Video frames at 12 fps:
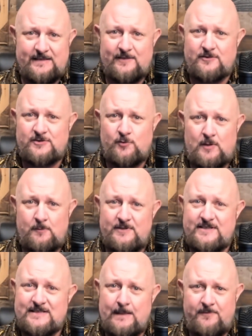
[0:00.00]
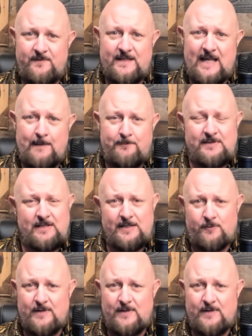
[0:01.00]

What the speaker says: There's normally something that happened and a